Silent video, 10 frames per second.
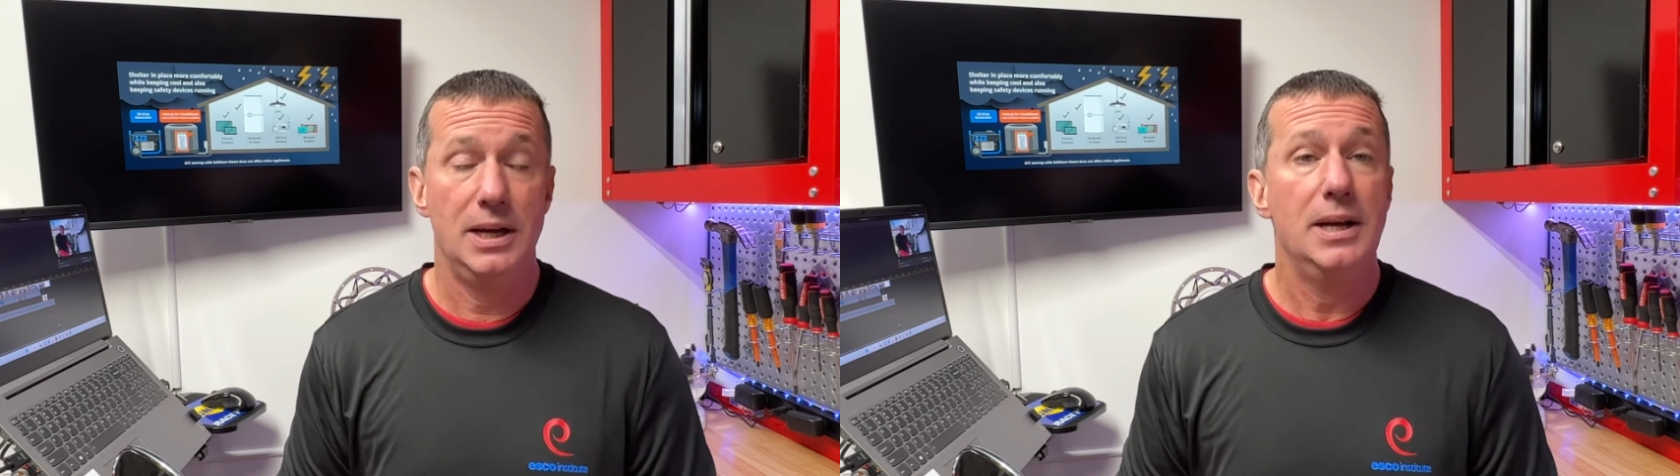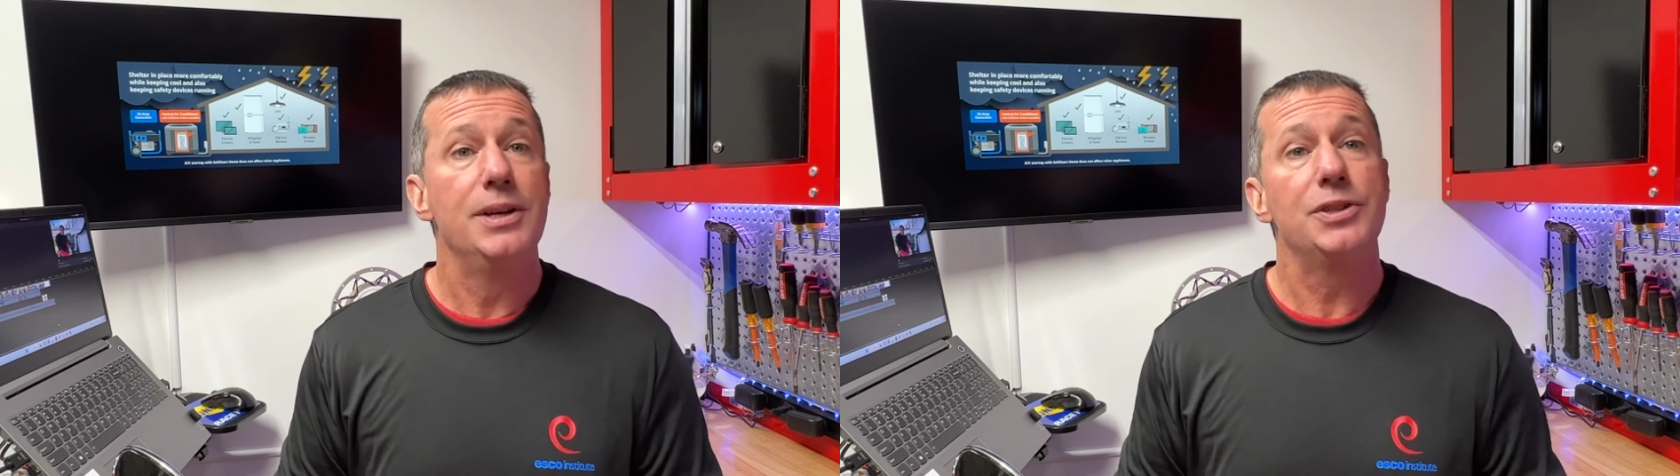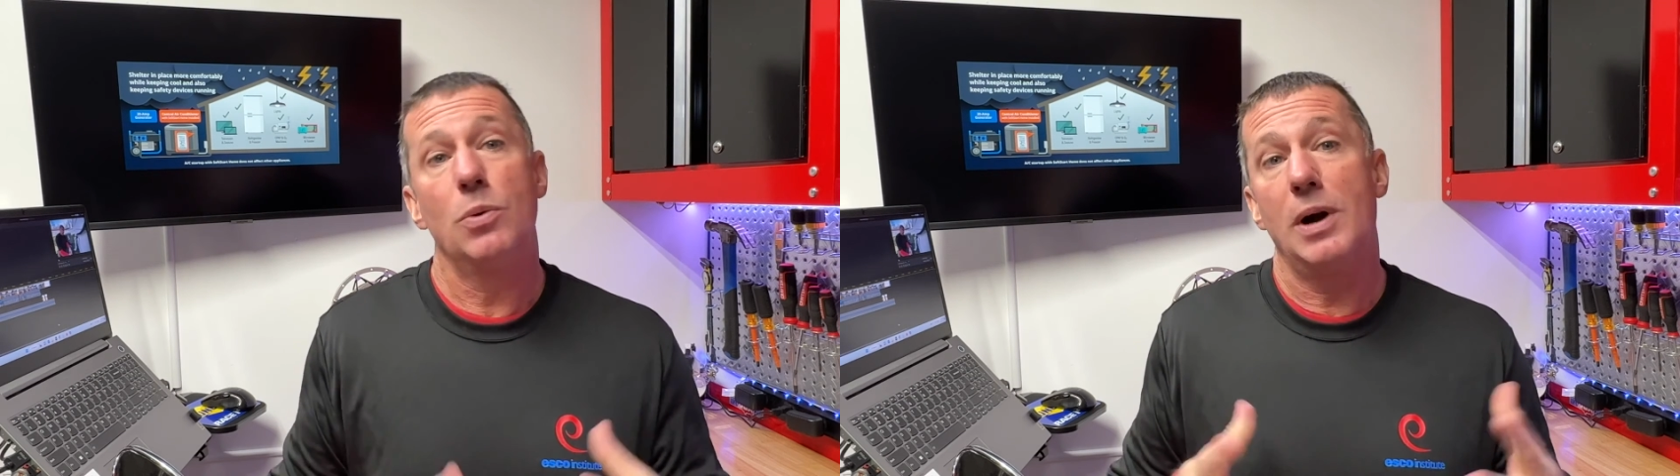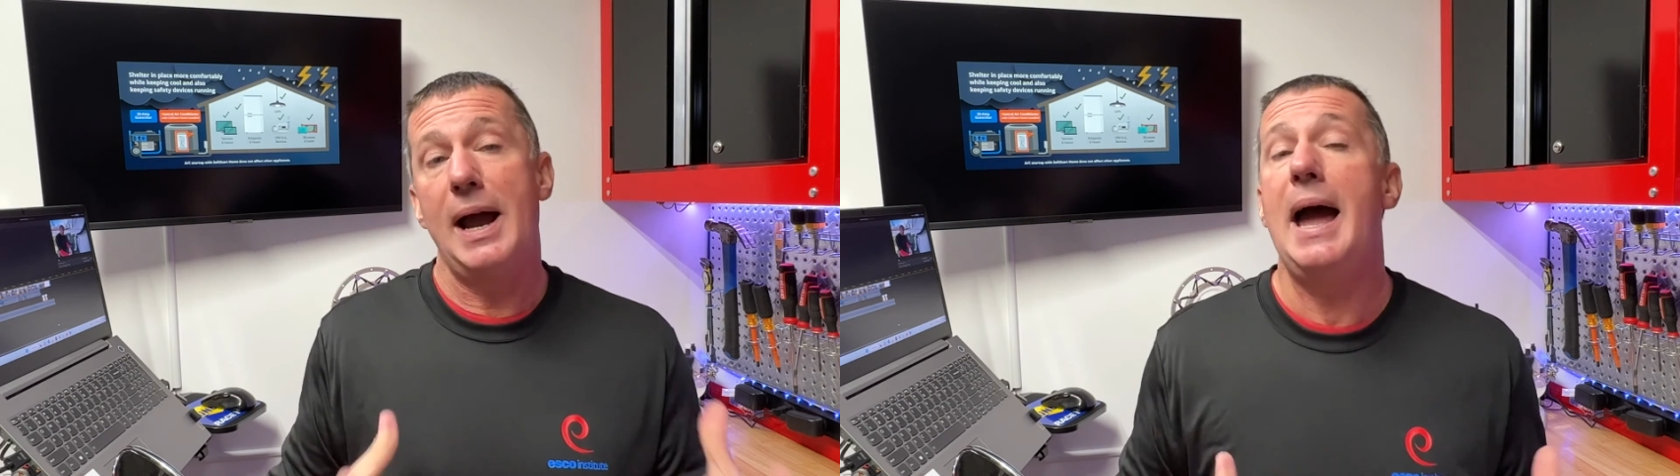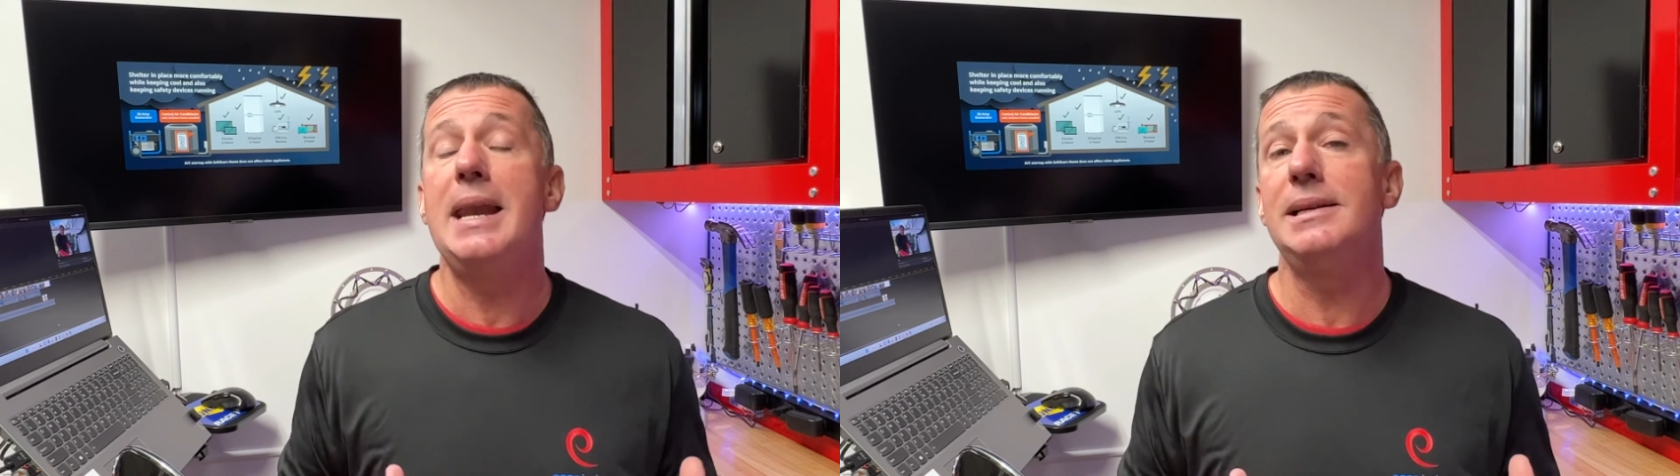So we're
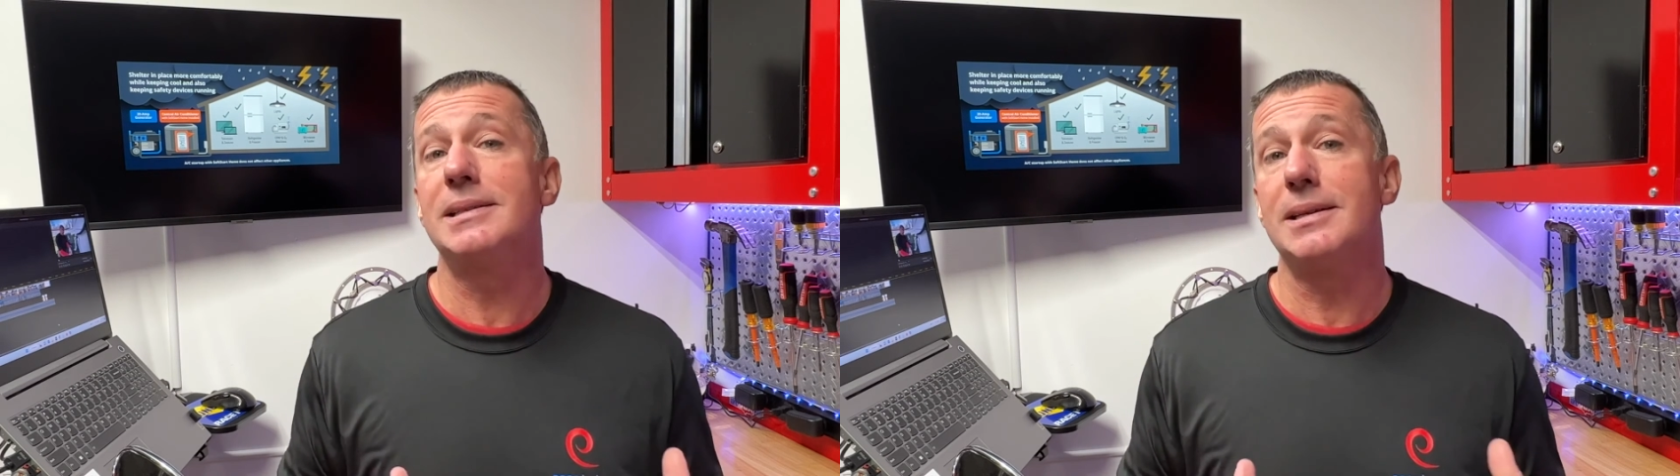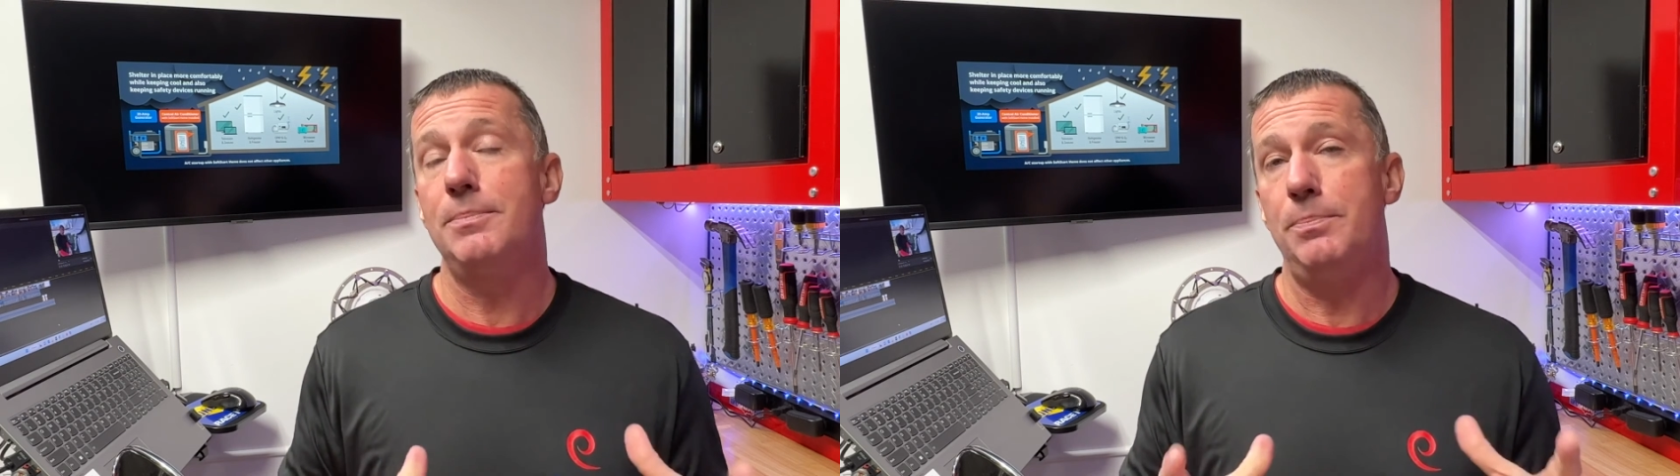adding some